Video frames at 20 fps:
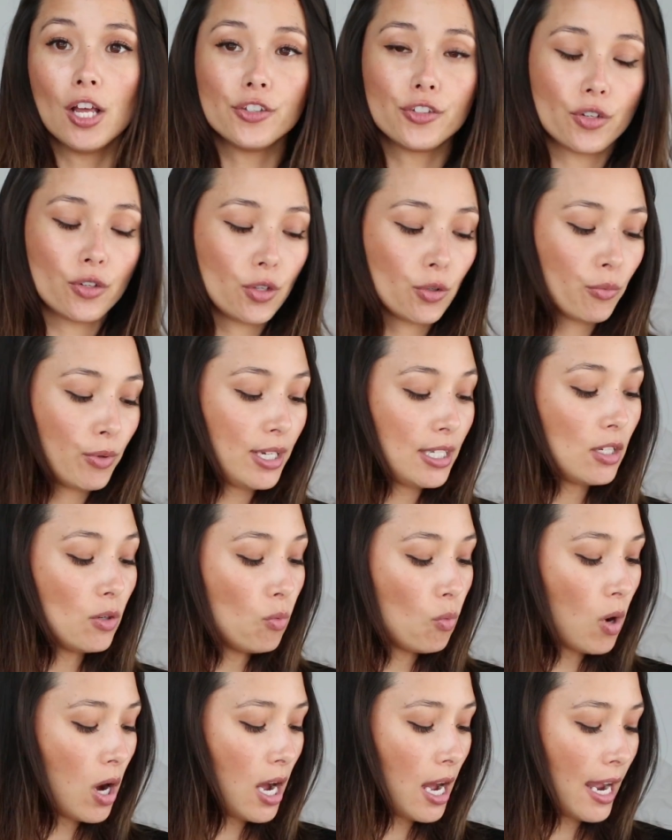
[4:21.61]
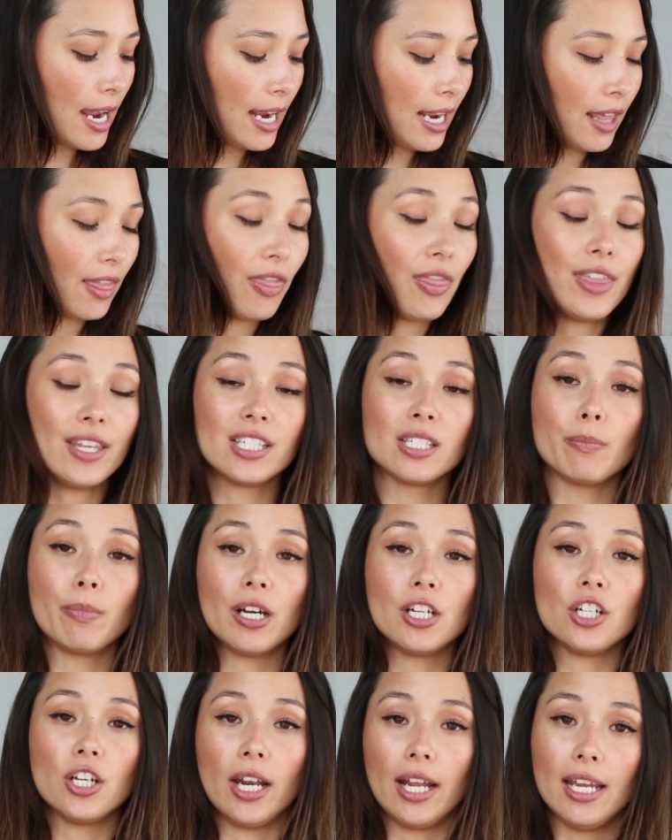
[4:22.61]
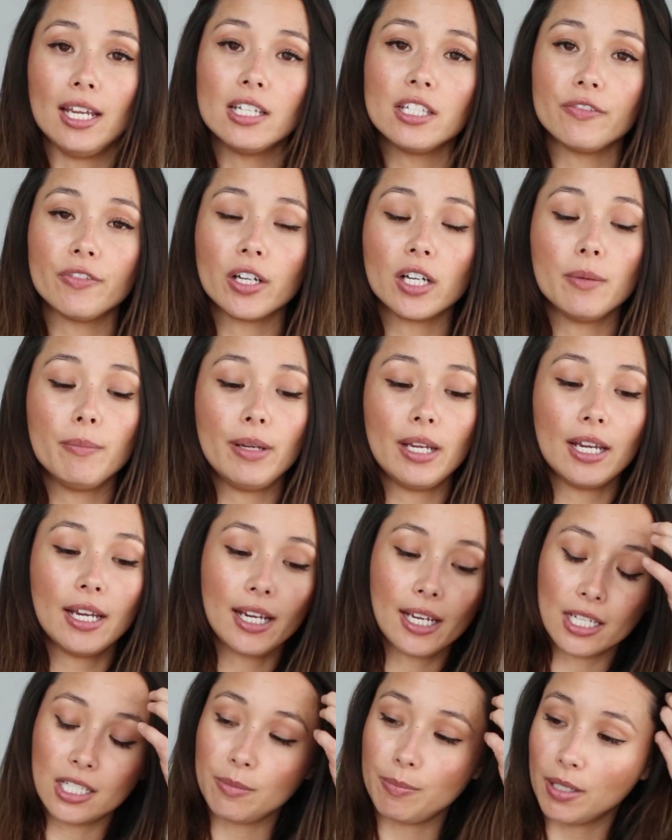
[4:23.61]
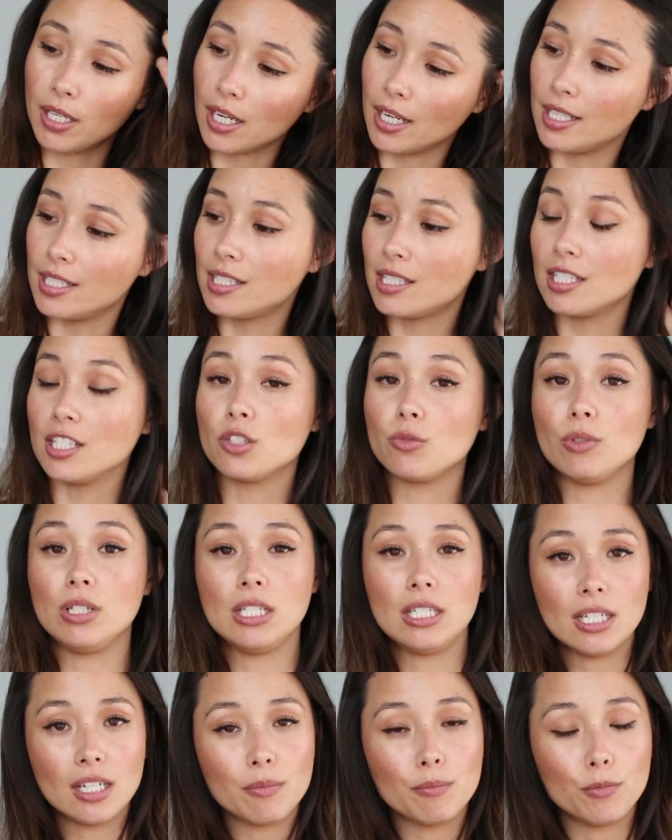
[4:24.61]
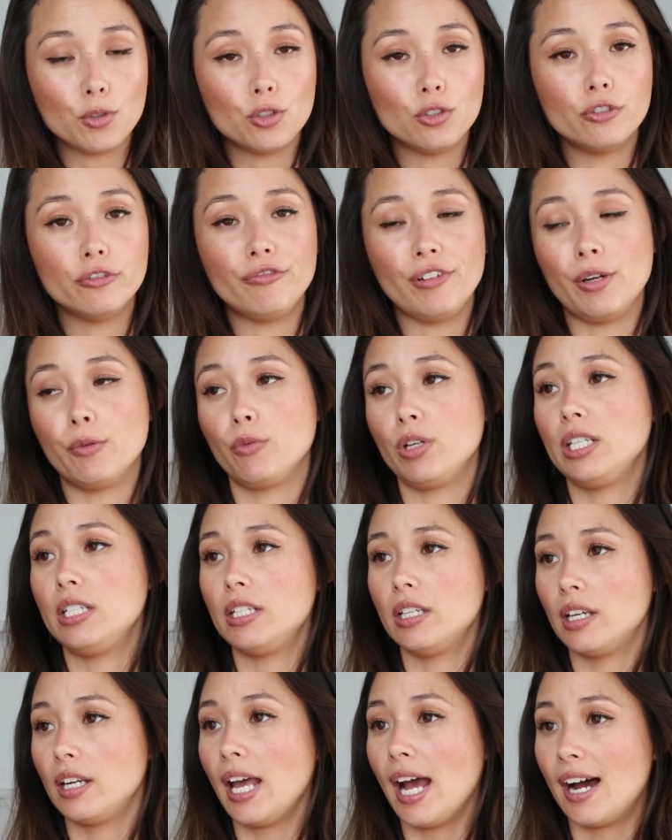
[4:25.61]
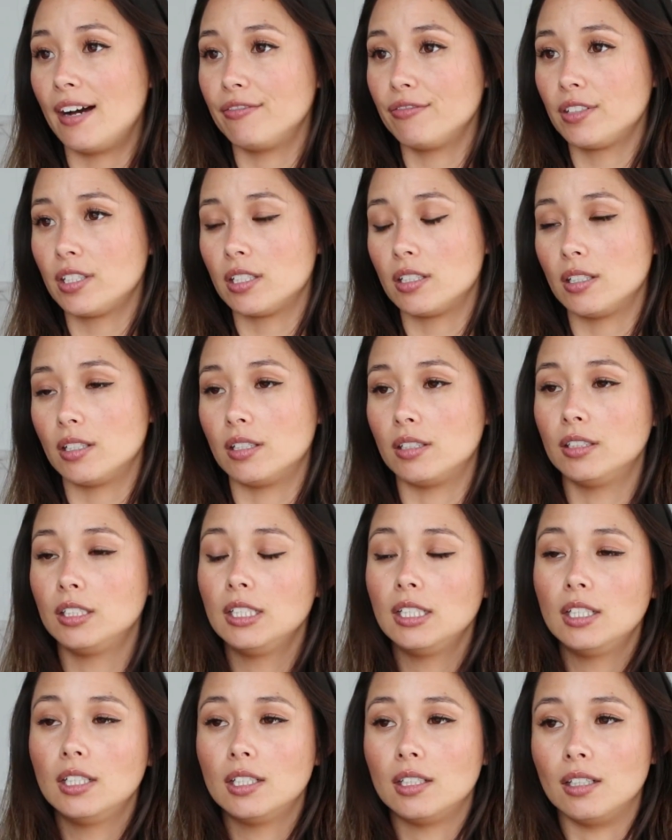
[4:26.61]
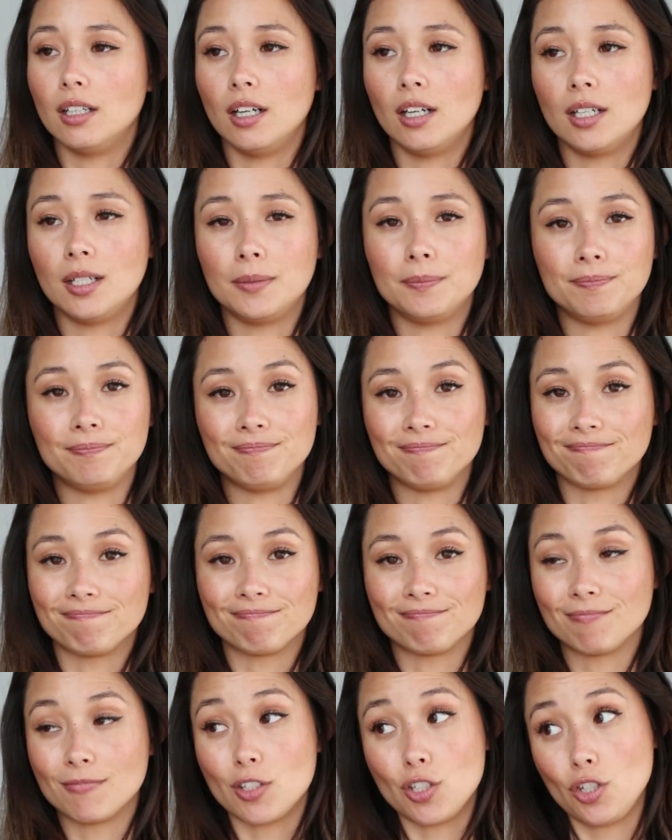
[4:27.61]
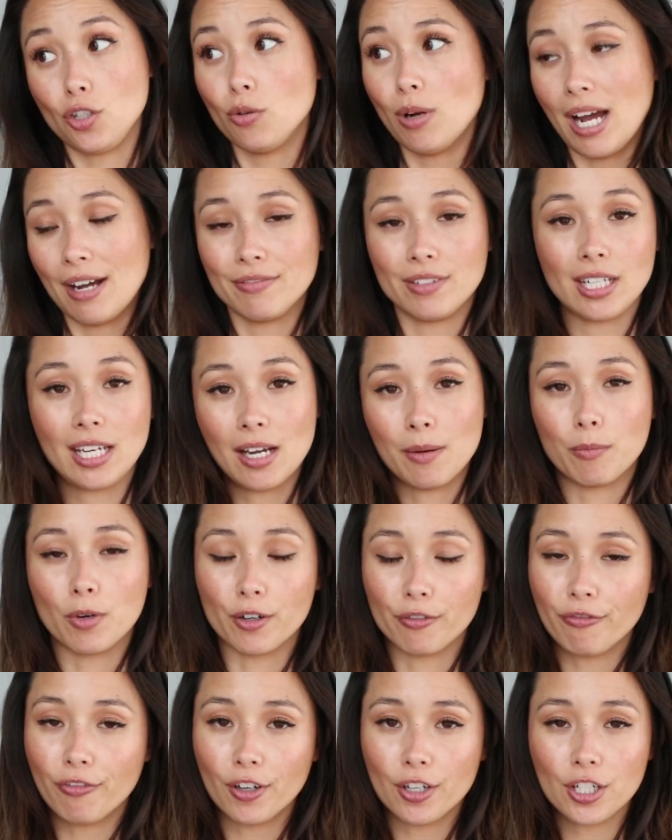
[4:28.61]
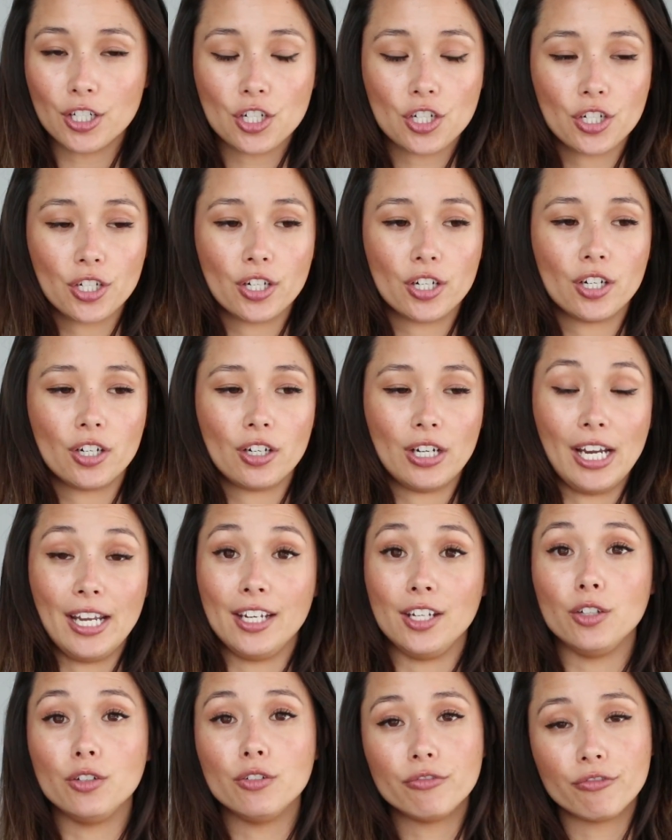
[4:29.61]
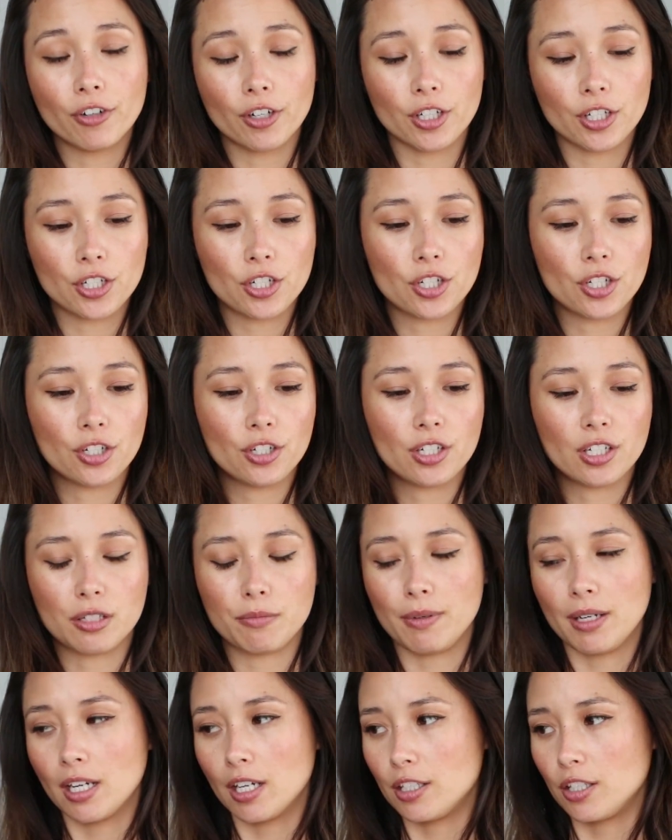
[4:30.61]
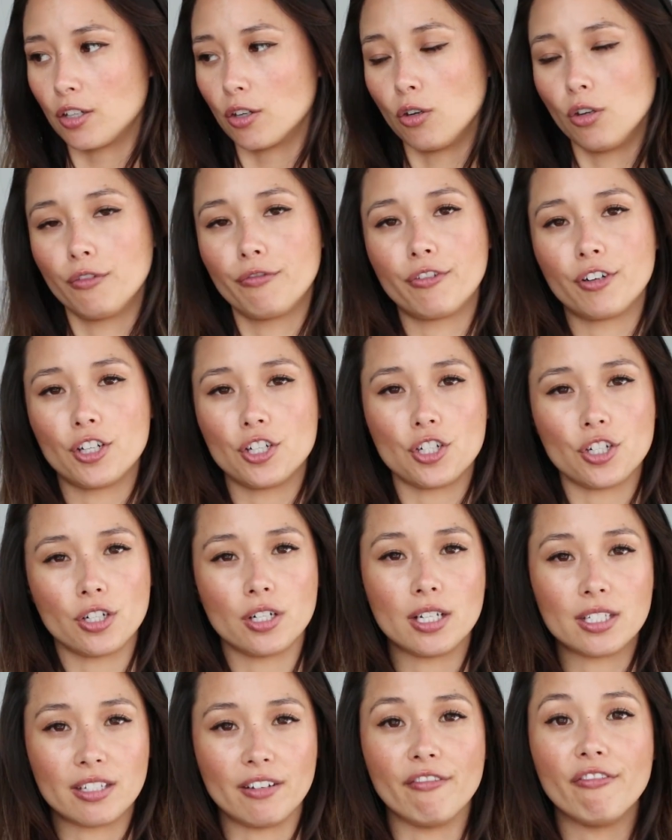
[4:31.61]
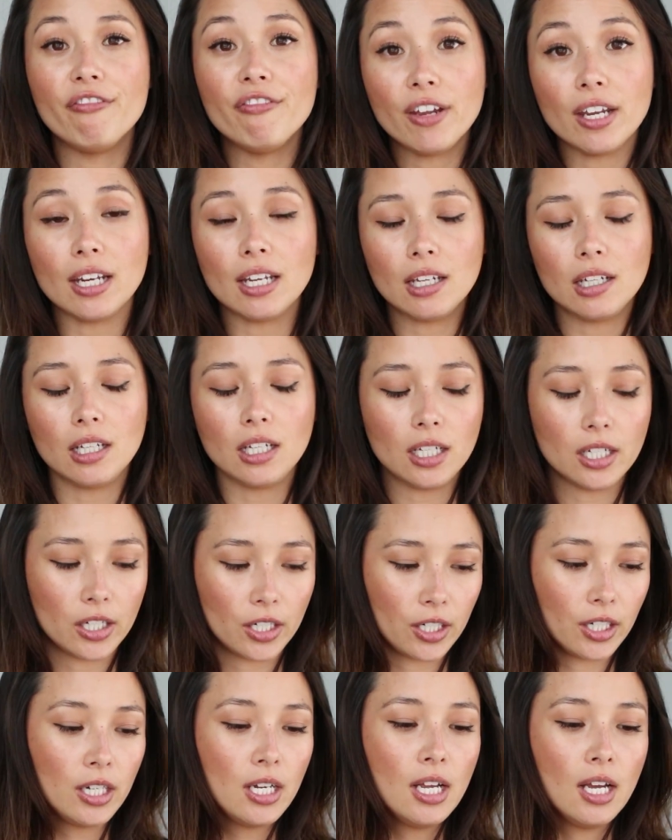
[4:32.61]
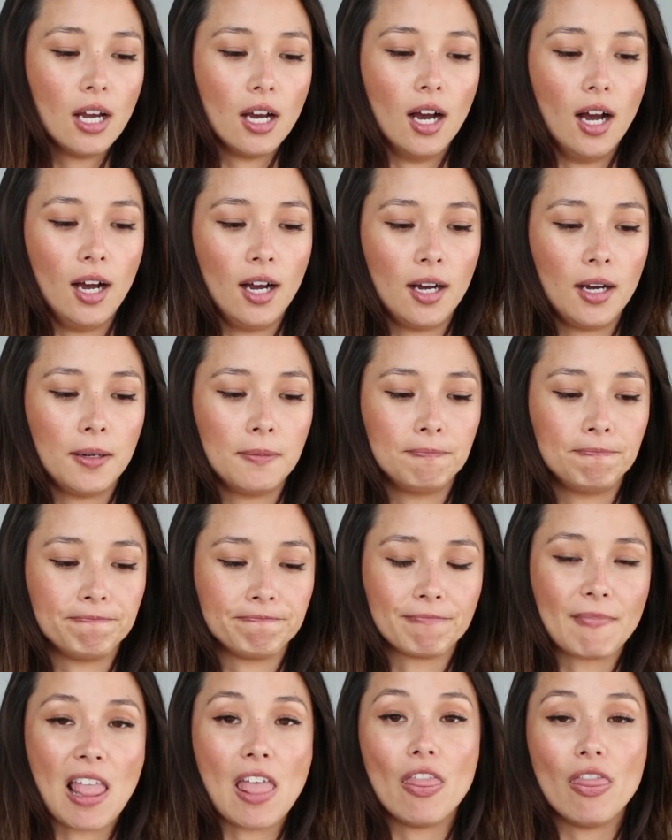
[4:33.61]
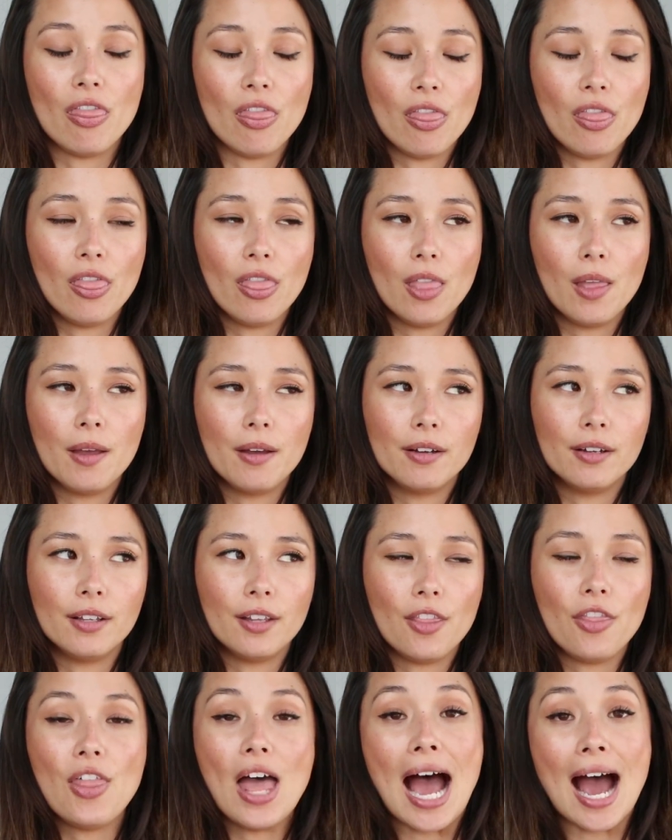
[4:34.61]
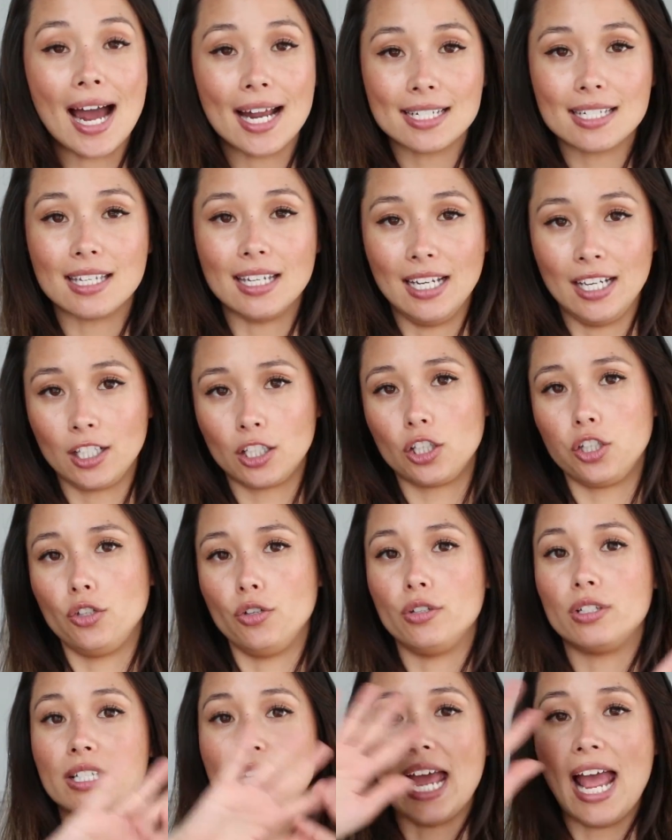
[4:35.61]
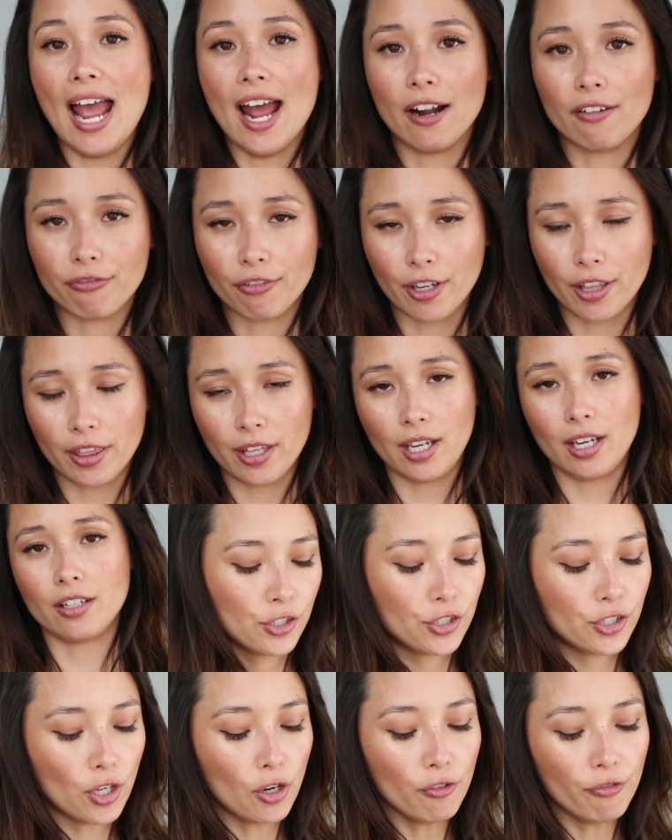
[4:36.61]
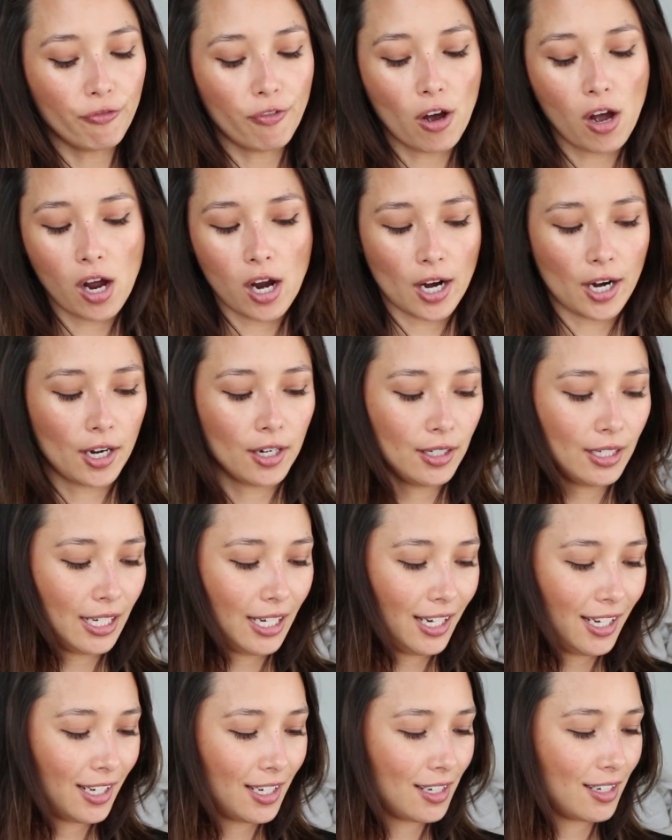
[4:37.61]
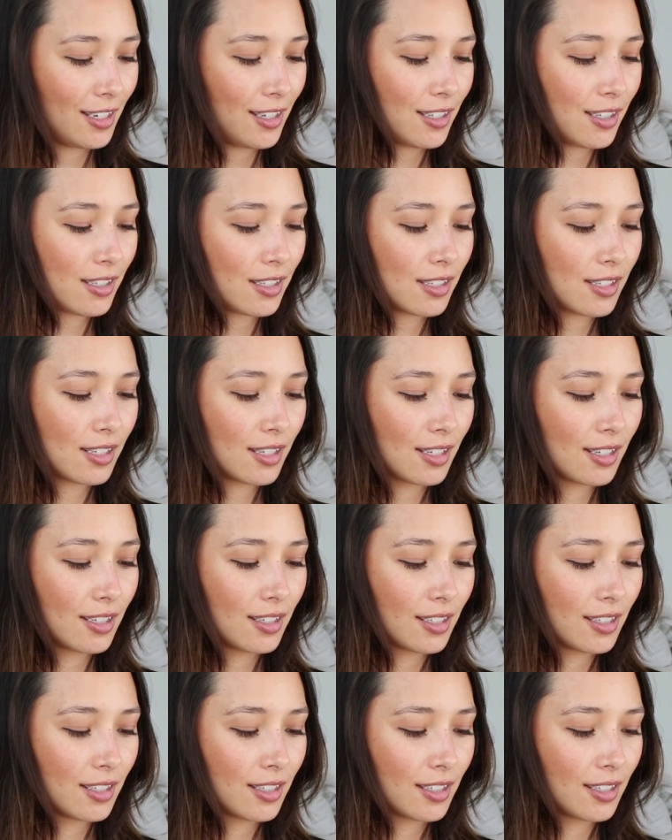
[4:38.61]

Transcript: So the reason why this budget is very big is because since we did move and we did have to get more furniture and new furniture just because our old furniture doesn't fit in here, that includes everything. So far it is